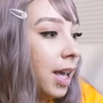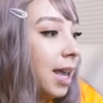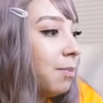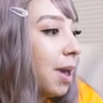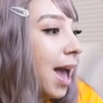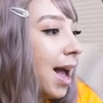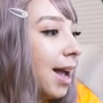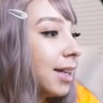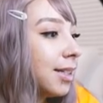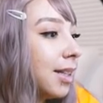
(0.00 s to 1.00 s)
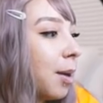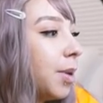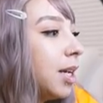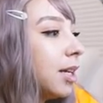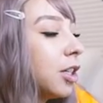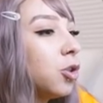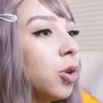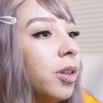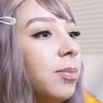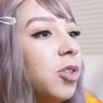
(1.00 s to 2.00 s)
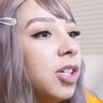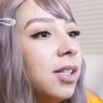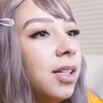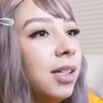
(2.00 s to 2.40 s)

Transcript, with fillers: Hey, Max. I'm gonna control them just